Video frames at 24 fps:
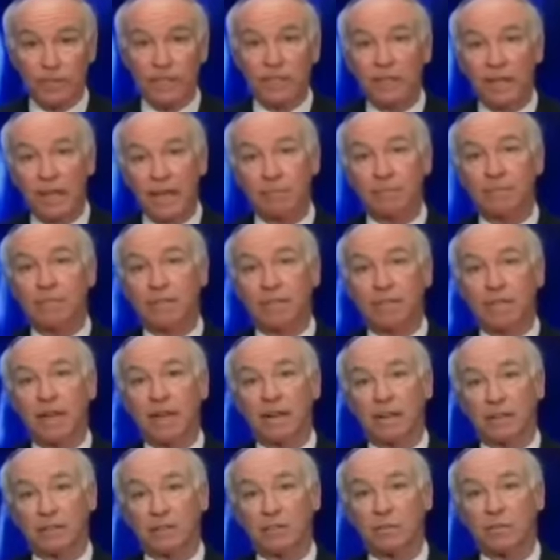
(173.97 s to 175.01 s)
When he came to
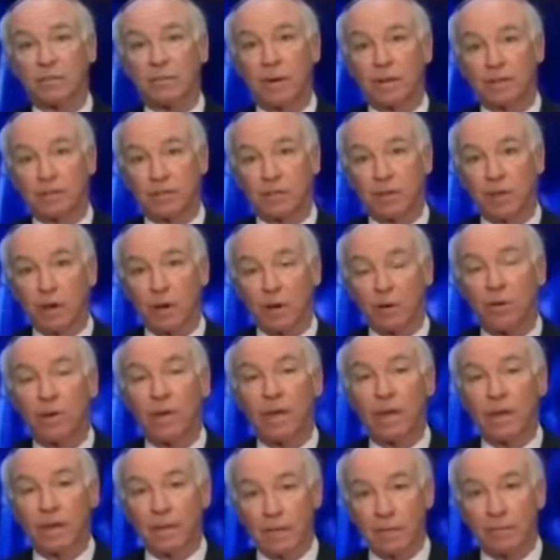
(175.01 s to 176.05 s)
Connecticut 2 months ago,